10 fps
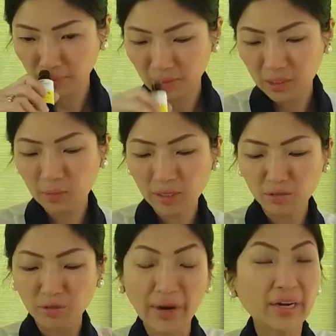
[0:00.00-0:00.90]
It
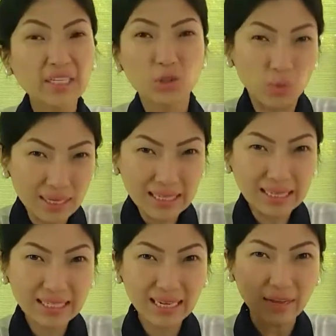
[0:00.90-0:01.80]
smells very
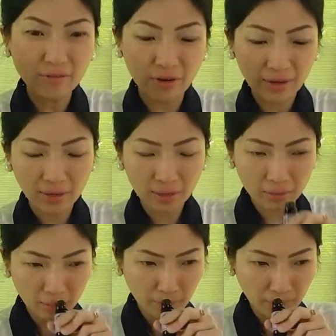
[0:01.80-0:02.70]
sweet and fragrant.
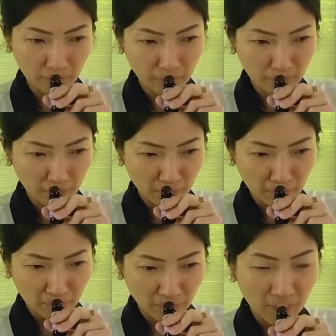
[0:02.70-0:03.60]

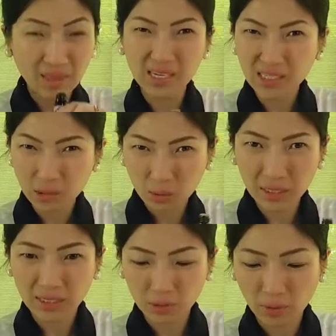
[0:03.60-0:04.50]
This
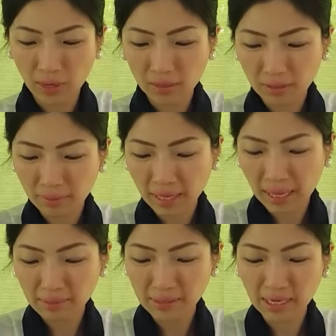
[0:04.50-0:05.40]
one as well.
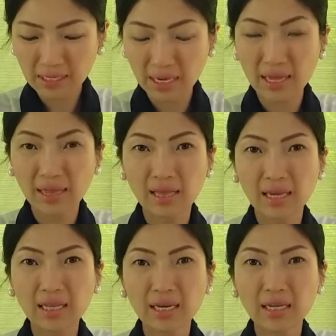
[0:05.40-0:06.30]
Sometimes they say that
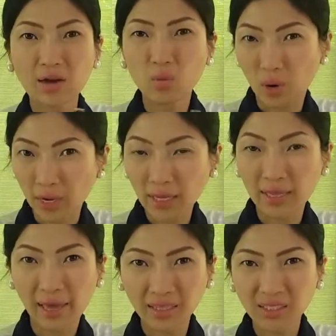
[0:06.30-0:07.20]
Ylang Ylang 1
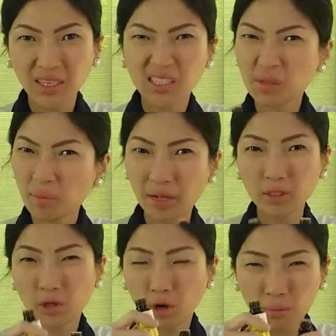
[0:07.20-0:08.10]
and Extra
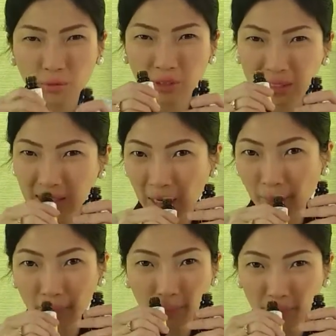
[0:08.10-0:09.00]
smells almost the
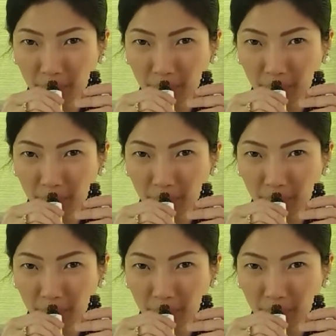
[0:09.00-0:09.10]
same.